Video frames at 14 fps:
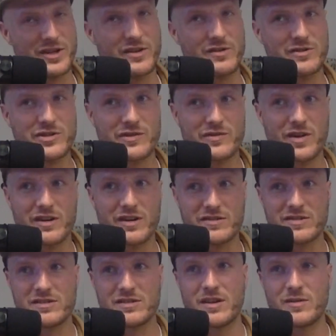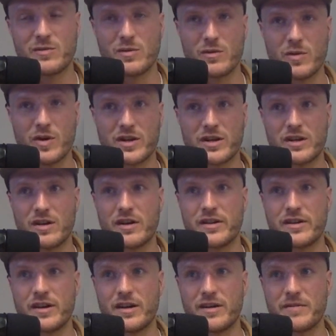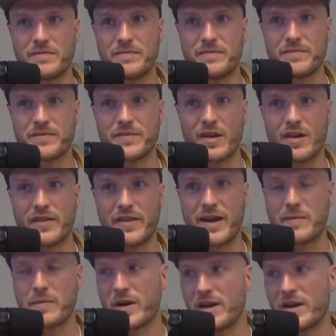surf riders were working on that. But